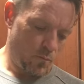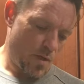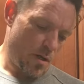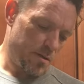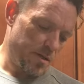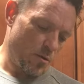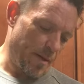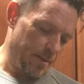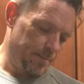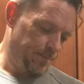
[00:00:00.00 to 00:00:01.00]
No, it's not so
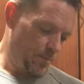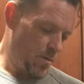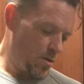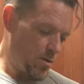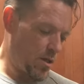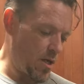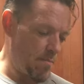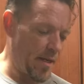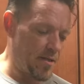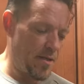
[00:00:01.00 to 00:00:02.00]
bad. Just keep
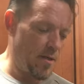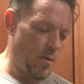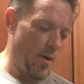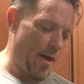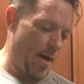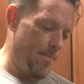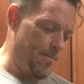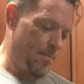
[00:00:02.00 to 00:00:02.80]
mixing it away